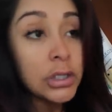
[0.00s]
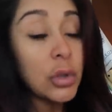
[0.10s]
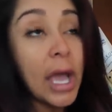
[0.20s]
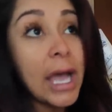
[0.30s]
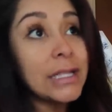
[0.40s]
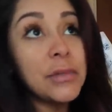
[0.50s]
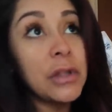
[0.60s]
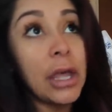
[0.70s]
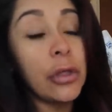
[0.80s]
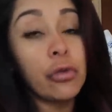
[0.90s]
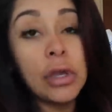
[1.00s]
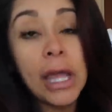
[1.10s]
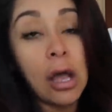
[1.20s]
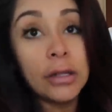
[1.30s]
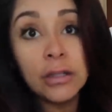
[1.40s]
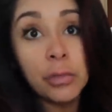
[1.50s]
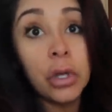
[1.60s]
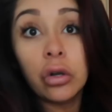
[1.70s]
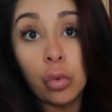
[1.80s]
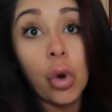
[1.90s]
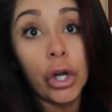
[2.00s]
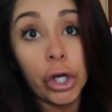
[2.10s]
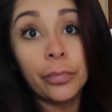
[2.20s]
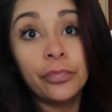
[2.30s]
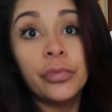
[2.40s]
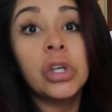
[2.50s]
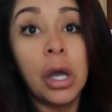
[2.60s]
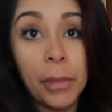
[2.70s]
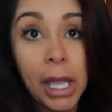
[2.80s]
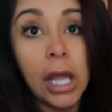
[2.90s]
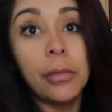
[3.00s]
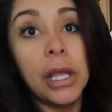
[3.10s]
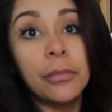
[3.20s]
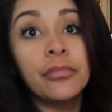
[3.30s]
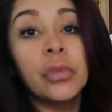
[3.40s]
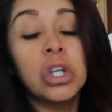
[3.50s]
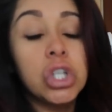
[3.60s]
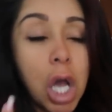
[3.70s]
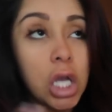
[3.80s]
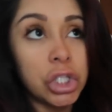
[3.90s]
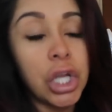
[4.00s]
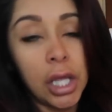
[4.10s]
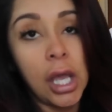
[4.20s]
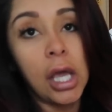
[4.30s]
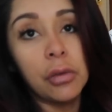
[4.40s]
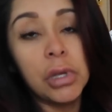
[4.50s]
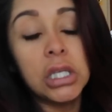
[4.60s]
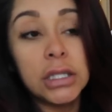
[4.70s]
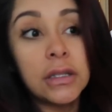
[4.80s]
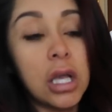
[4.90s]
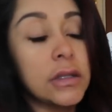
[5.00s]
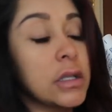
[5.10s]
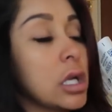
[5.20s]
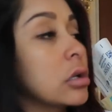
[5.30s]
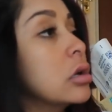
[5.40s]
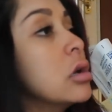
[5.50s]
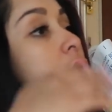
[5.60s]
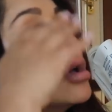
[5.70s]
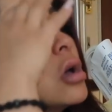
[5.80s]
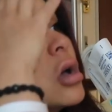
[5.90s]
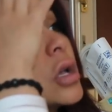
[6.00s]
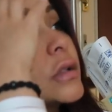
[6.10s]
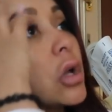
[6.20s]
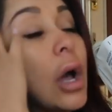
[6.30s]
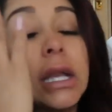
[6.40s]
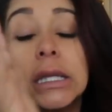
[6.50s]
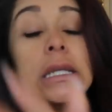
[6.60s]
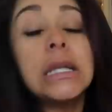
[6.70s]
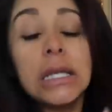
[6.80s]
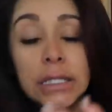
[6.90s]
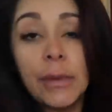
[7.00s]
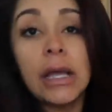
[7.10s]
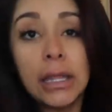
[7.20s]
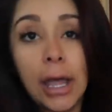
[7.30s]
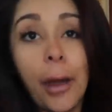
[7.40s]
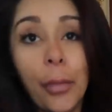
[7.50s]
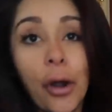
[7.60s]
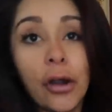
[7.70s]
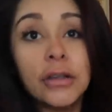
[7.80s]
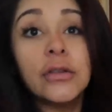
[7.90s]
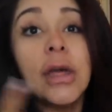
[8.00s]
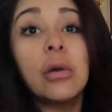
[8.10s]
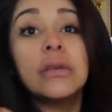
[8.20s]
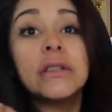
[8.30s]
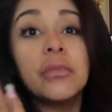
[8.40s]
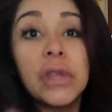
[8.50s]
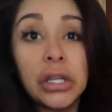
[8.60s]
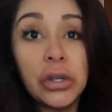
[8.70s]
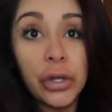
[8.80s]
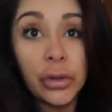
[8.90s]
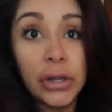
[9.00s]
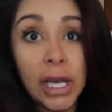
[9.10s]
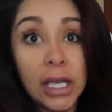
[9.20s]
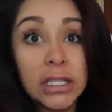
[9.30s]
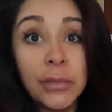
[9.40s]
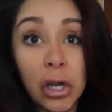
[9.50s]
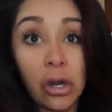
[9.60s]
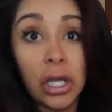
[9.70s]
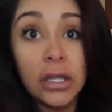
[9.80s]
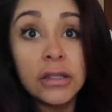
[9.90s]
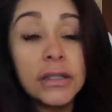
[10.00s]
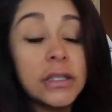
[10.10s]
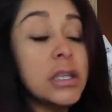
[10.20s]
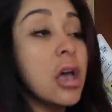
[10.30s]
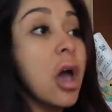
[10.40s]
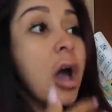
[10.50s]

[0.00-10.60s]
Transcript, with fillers: So I had to be like three gallons of milk or water coming out of me gushing out of me, disgusting. So I didn't expect that part. So that was something new that I experienced.